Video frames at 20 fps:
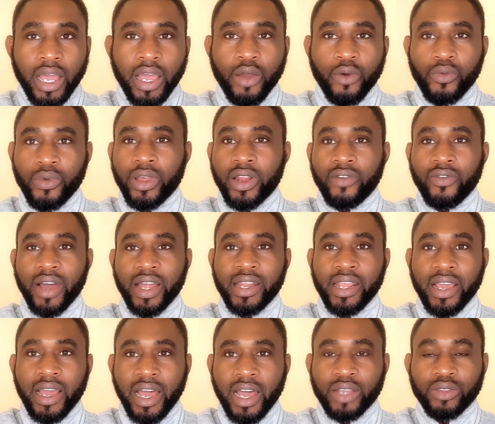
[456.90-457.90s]
wherever
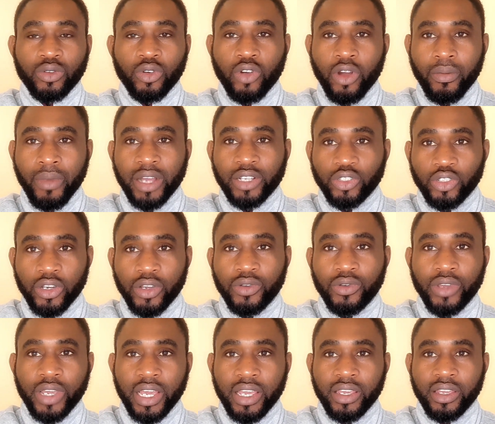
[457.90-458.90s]
they are to come and join
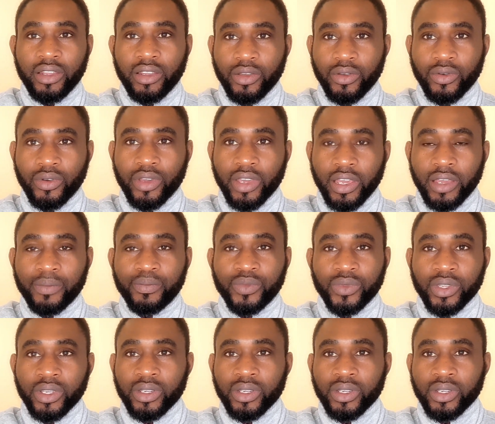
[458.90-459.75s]
you here in the UK.